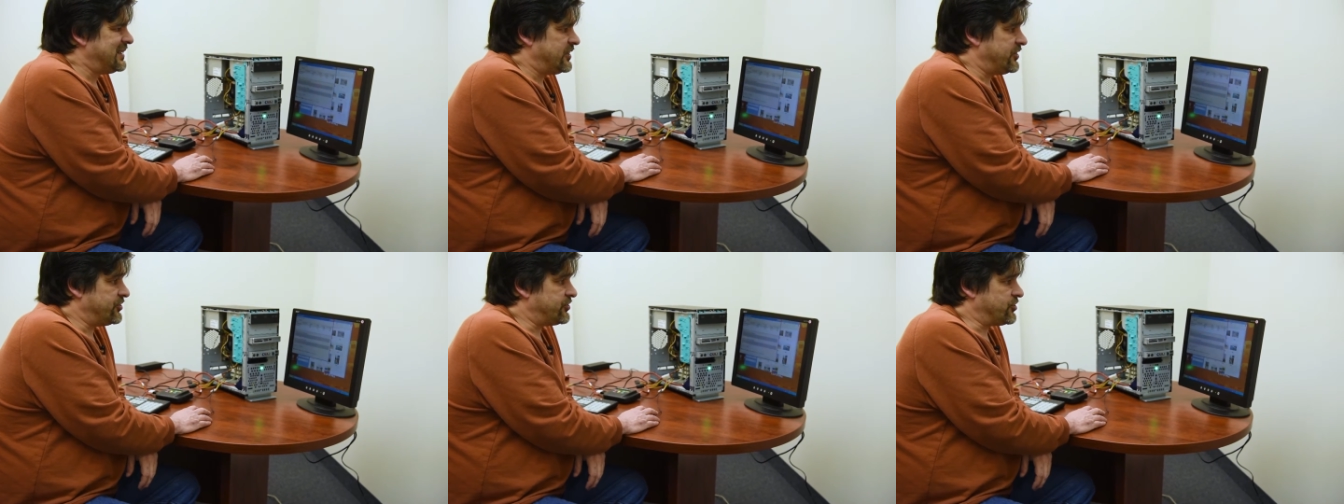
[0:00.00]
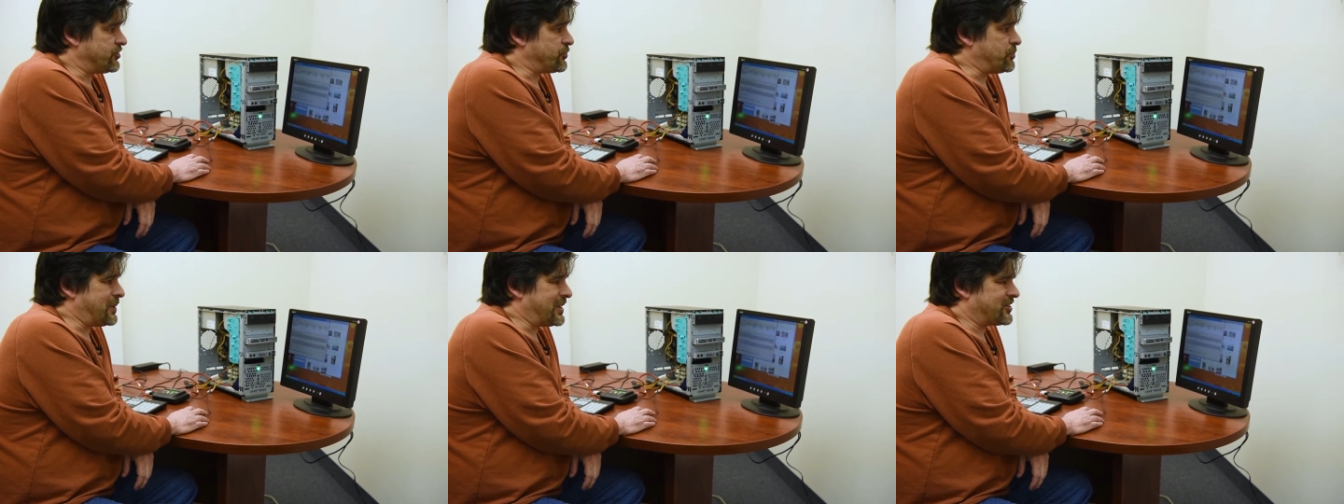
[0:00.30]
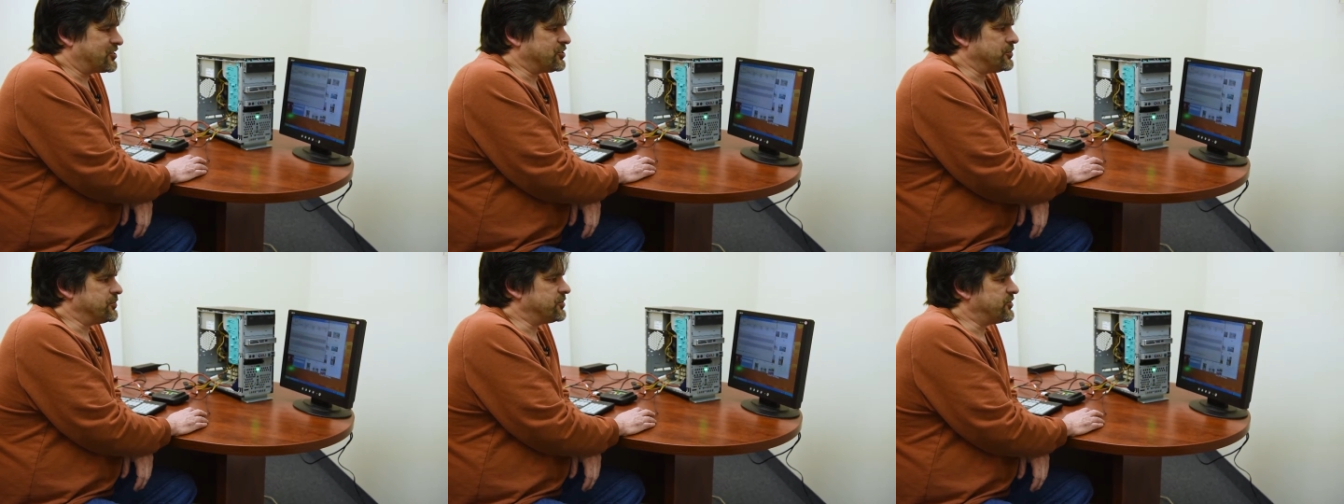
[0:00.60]
is just
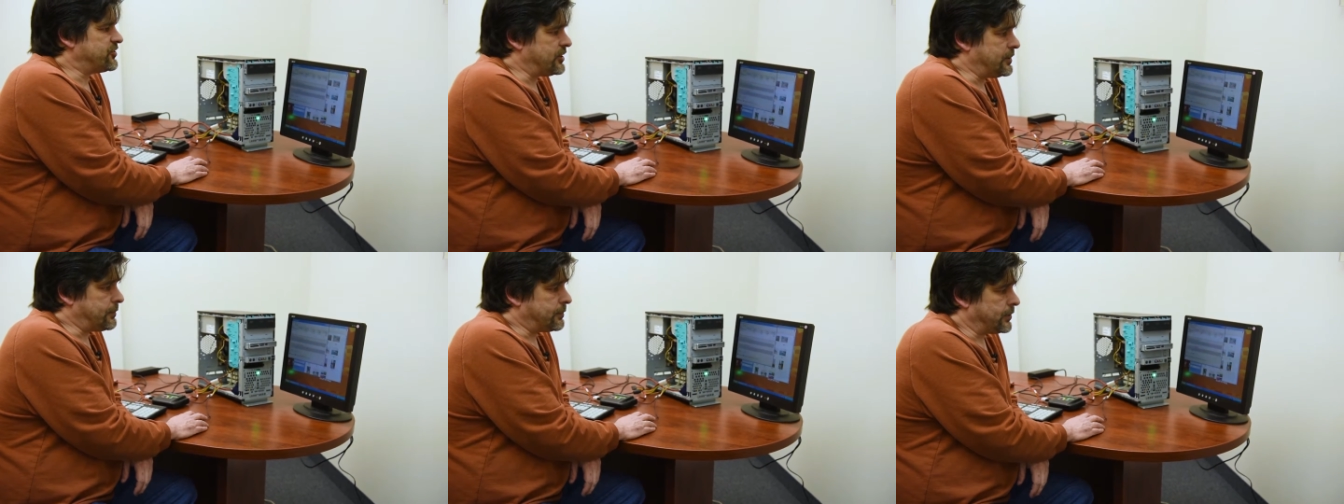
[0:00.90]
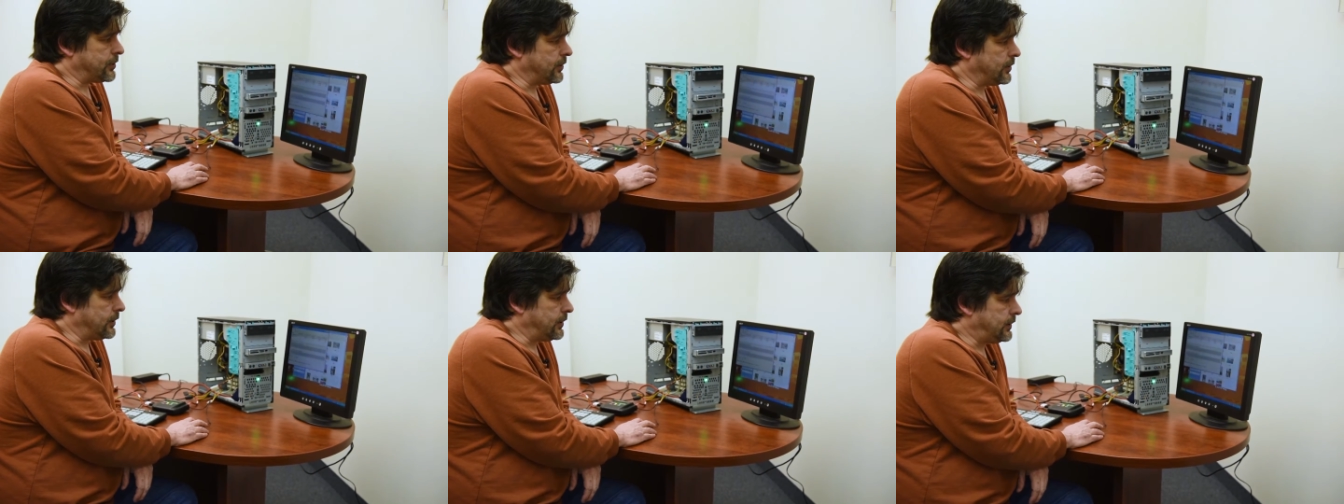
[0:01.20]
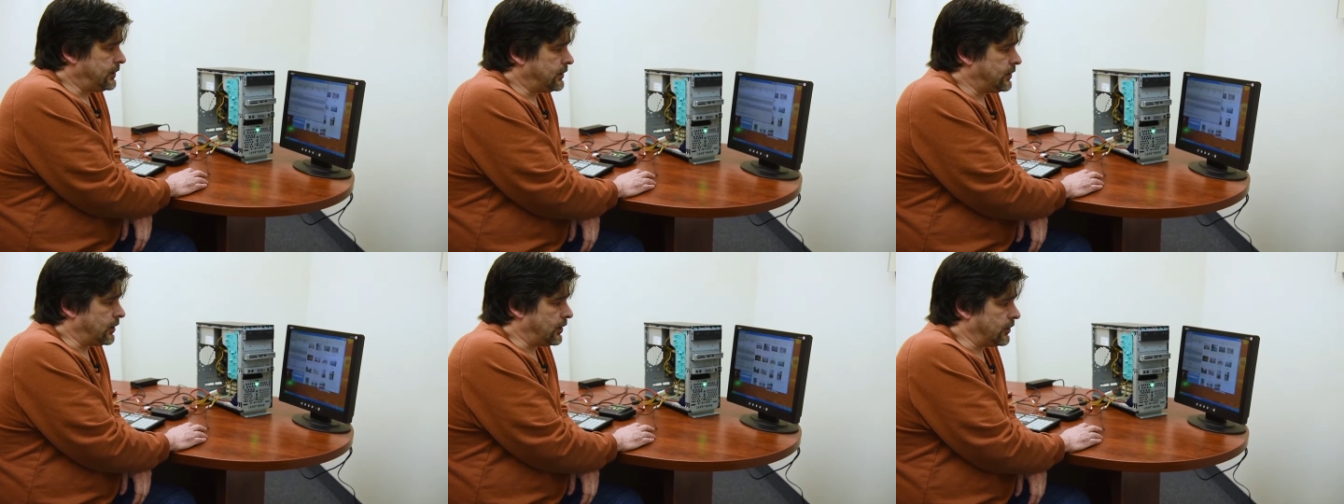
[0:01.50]
make some simple
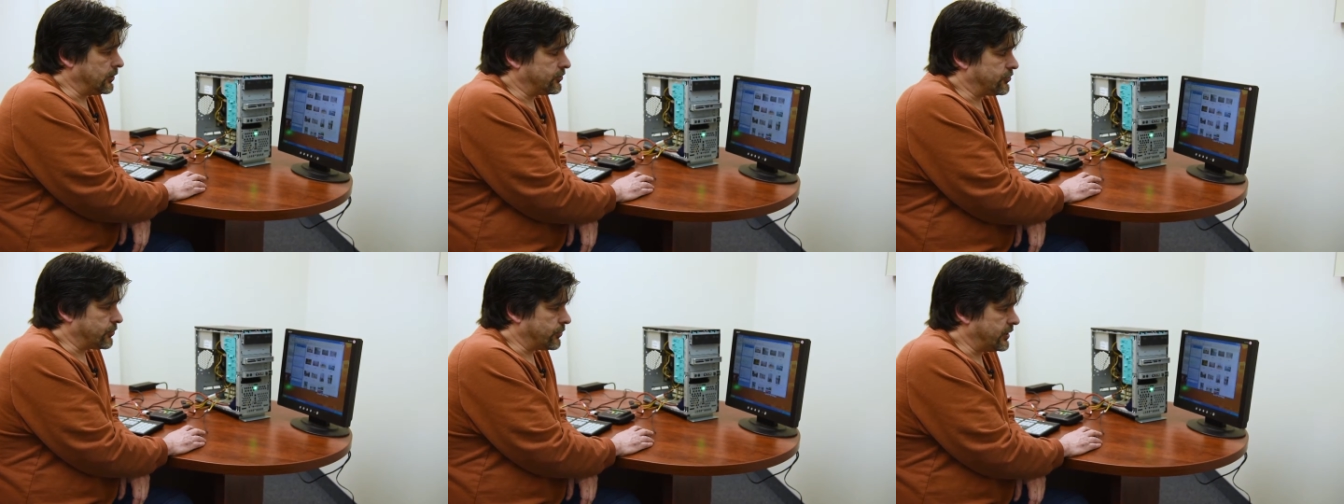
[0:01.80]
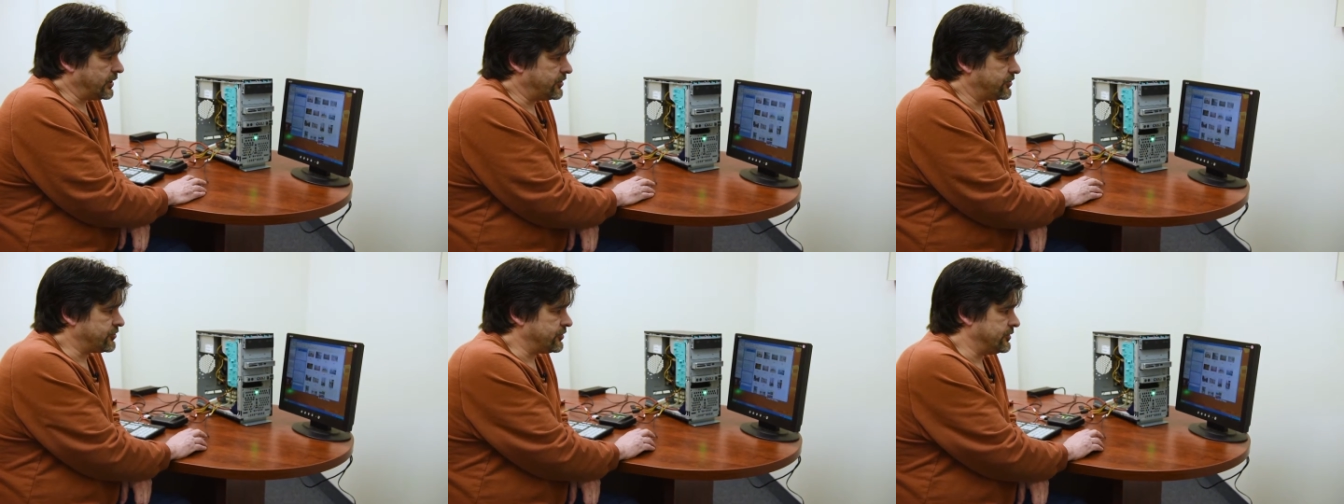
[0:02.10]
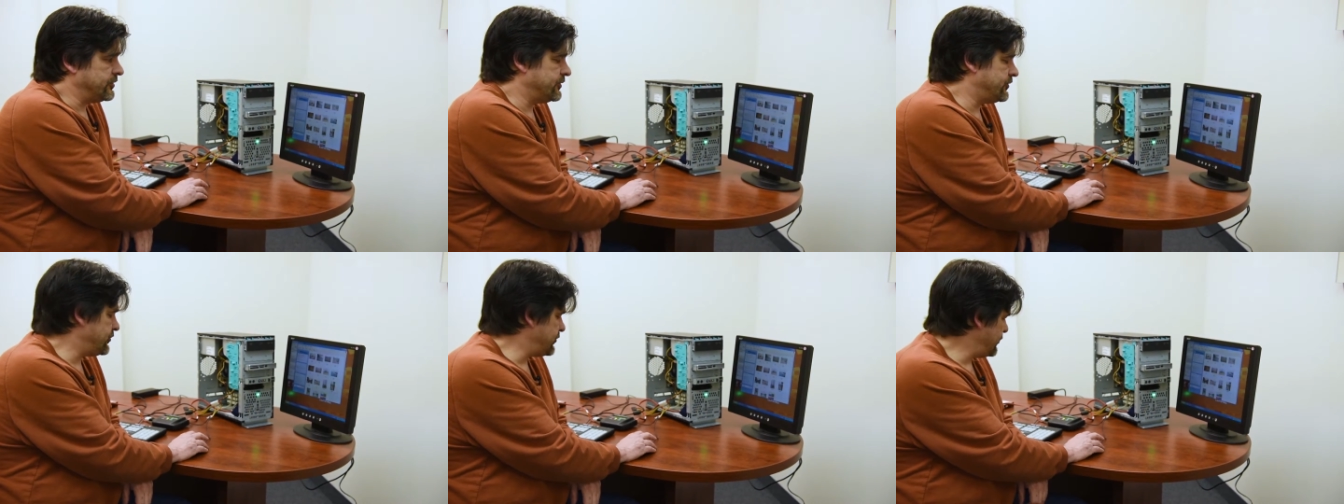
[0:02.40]

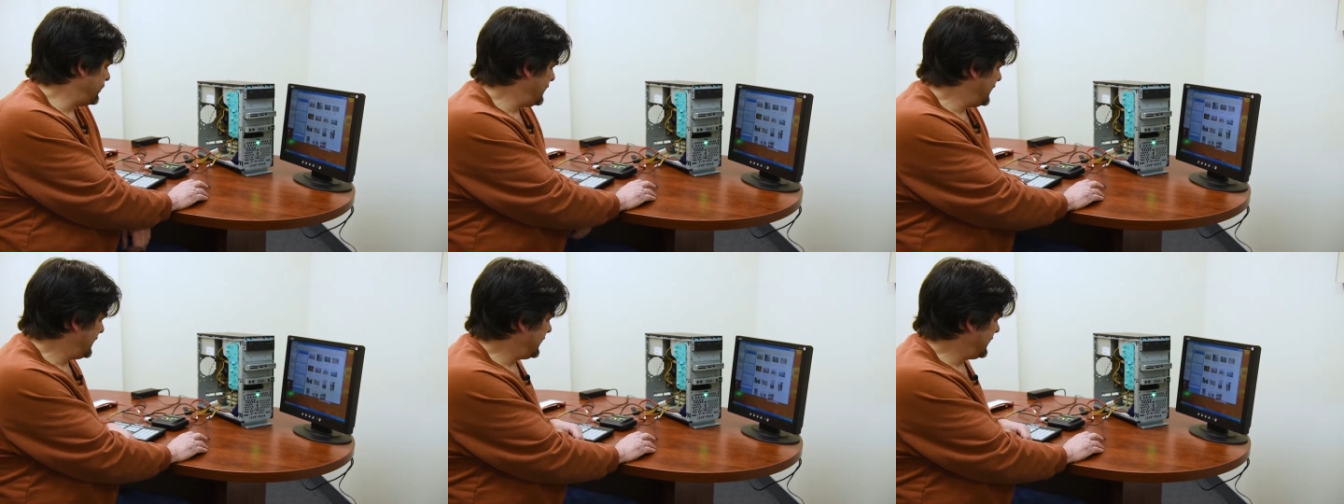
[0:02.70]
alterations